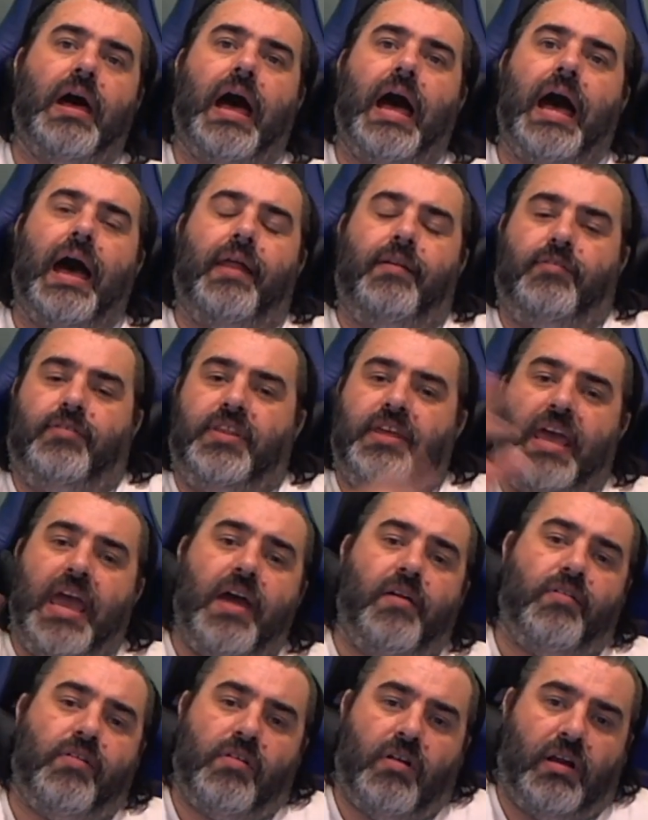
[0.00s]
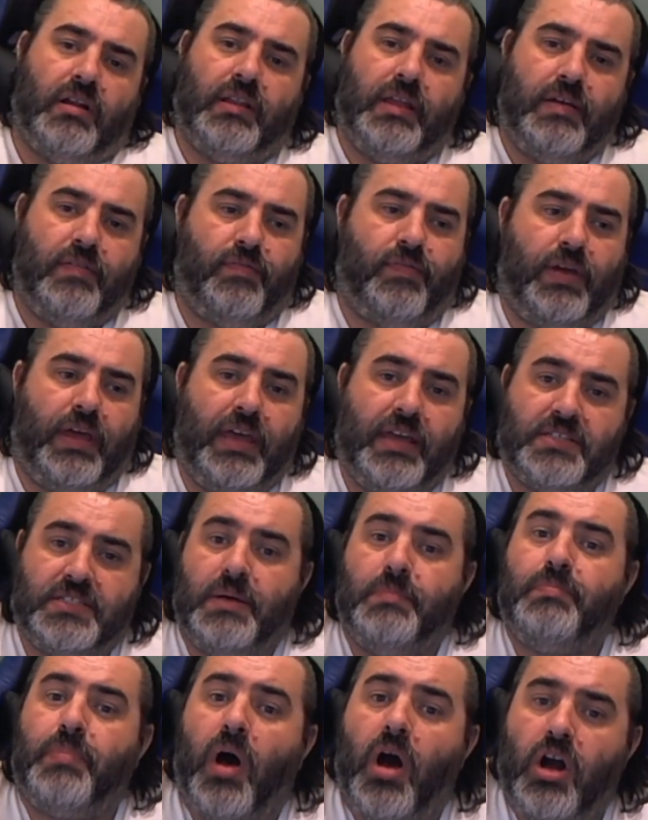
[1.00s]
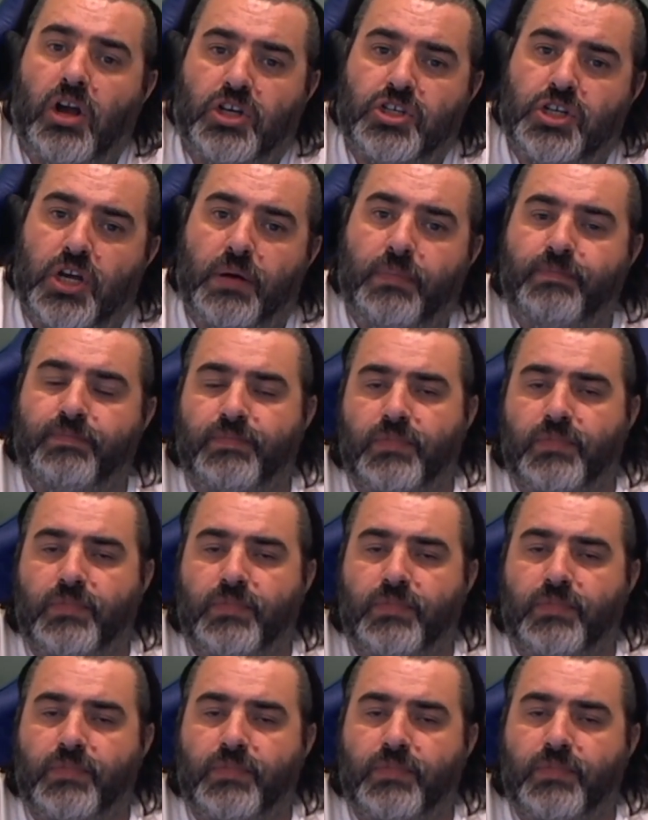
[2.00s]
and the area I live is in Berkshire.